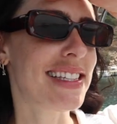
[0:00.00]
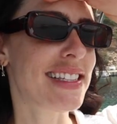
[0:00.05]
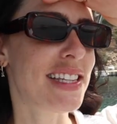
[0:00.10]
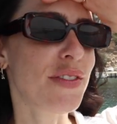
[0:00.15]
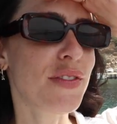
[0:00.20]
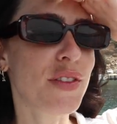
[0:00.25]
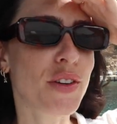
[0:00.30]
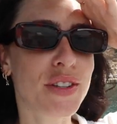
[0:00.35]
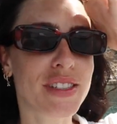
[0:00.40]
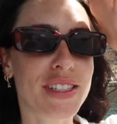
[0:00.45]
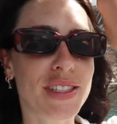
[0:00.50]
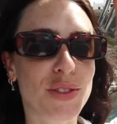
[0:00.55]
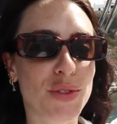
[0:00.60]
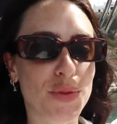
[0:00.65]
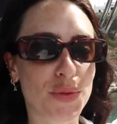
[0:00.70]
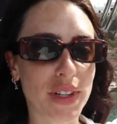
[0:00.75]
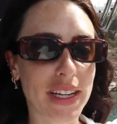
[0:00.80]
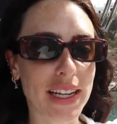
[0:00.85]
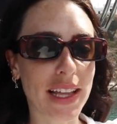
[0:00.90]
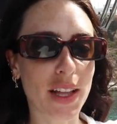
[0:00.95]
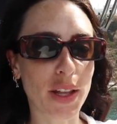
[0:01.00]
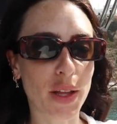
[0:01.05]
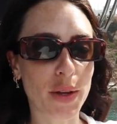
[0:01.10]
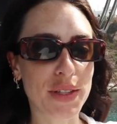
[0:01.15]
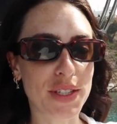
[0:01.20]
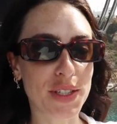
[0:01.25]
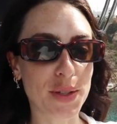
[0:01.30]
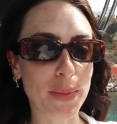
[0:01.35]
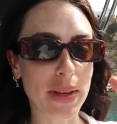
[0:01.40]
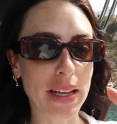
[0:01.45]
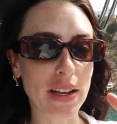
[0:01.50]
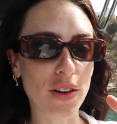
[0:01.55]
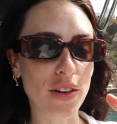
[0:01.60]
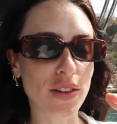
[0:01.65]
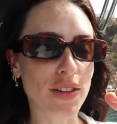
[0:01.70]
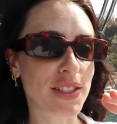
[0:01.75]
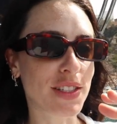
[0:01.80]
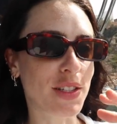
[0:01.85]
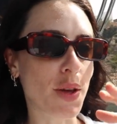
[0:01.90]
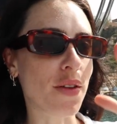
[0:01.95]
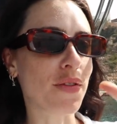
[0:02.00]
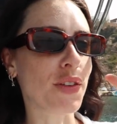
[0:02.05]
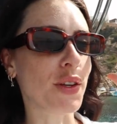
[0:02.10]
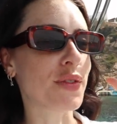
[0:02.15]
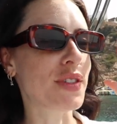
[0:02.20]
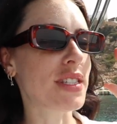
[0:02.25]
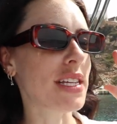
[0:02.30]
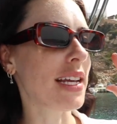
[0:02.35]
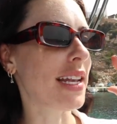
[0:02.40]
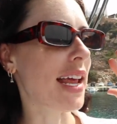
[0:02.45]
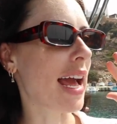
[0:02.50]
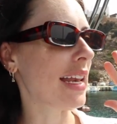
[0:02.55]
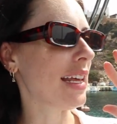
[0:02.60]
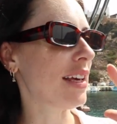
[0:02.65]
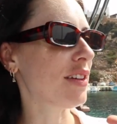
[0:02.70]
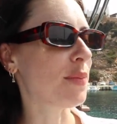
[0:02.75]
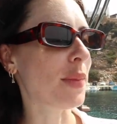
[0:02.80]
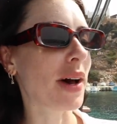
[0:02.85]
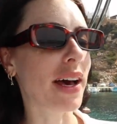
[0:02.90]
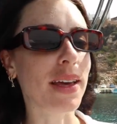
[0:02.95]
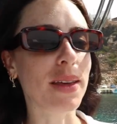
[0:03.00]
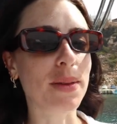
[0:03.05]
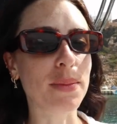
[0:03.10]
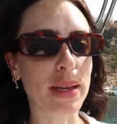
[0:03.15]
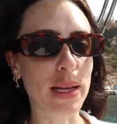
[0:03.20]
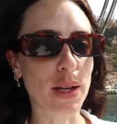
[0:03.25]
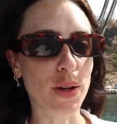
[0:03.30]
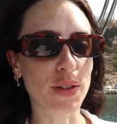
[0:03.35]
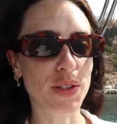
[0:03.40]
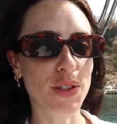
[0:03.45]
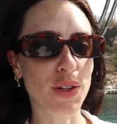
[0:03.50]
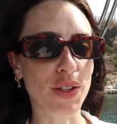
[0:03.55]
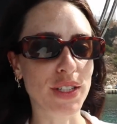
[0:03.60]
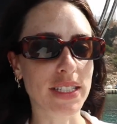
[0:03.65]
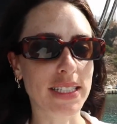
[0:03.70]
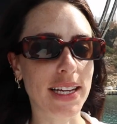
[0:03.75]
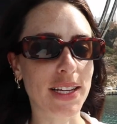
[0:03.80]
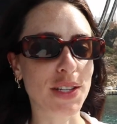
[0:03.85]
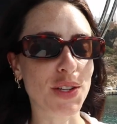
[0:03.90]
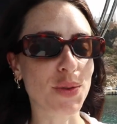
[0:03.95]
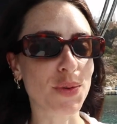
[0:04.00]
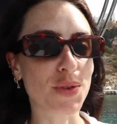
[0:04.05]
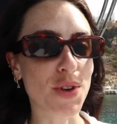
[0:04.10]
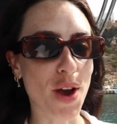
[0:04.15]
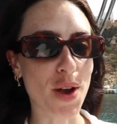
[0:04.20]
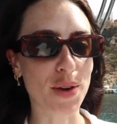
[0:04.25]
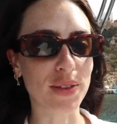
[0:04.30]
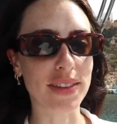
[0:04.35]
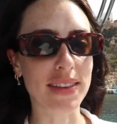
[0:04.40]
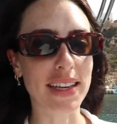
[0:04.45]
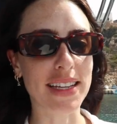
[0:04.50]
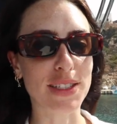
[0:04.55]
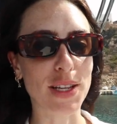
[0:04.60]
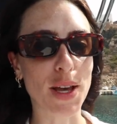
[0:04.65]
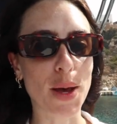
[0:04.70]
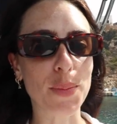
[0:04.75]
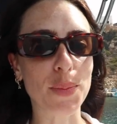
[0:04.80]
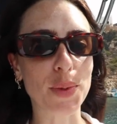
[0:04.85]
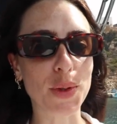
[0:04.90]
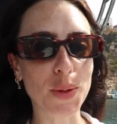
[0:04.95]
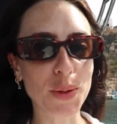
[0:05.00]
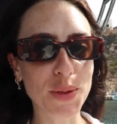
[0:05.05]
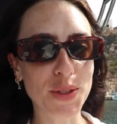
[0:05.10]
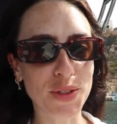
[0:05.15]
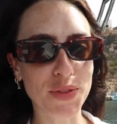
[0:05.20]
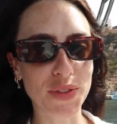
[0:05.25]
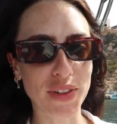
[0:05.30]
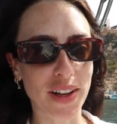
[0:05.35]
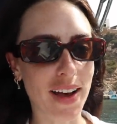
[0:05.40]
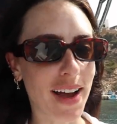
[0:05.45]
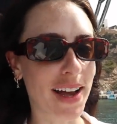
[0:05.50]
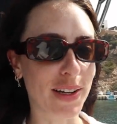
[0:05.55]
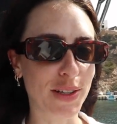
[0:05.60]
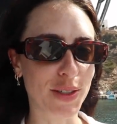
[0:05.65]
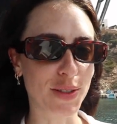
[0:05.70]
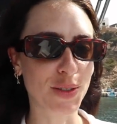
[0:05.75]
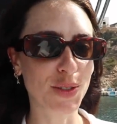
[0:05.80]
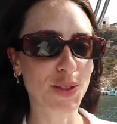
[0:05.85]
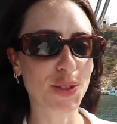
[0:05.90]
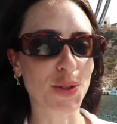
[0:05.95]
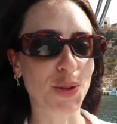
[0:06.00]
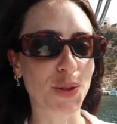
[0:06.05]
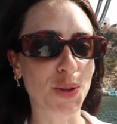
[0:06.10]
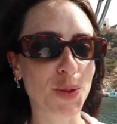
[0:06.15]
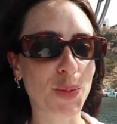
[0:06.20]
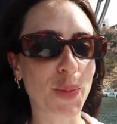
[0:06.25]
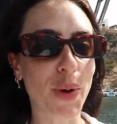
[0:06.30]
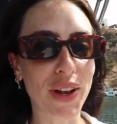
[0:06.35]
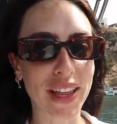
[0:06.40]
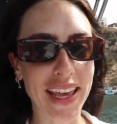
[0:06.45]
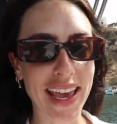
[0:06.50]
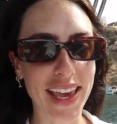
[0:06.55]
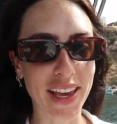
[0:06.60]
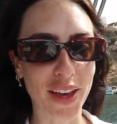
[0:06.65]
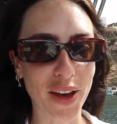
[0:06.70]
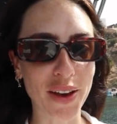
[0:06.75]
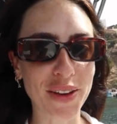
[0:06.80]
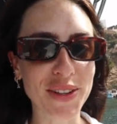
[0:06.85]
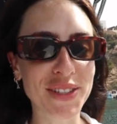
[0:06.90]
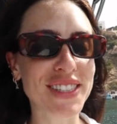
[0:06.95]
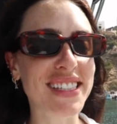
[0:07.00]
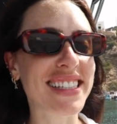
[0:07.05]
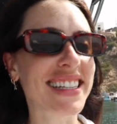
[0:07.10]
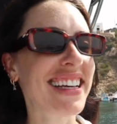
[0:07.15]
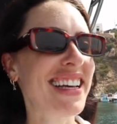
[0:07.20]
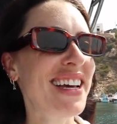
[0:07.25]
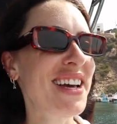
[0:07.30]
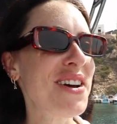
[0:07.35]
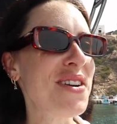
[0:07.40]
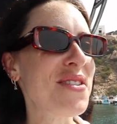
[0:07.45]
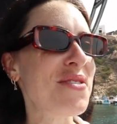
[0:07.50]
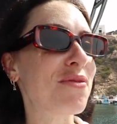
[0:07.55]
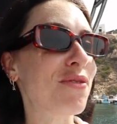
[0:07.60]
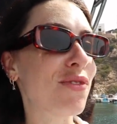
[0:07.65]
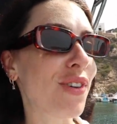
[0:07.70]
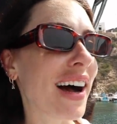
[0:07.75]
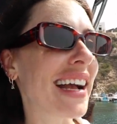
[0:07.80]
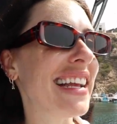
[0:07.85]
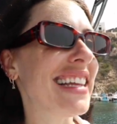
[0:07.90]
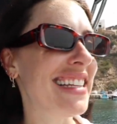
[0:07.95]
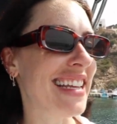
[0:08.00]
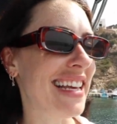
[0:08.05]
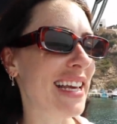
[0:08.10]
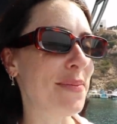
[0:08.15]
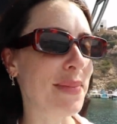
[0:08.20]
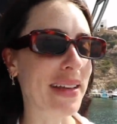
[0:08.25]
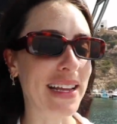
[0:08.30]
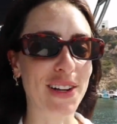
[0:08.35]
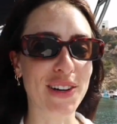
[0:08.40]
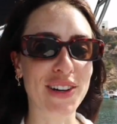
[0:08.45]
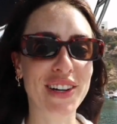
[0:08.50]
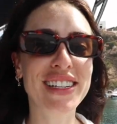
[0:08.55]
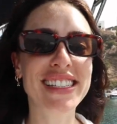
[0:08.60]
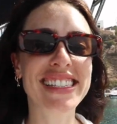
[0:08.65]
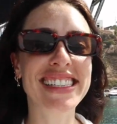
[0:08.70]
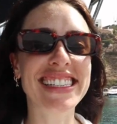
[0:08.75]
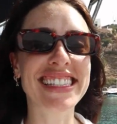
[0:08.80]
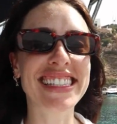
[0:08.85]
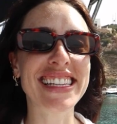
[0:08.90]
Sifnos is really close to Milos, so if you've seen any of my Milos content, you'll know that there's a beautiful island called Polyegos right near Milos.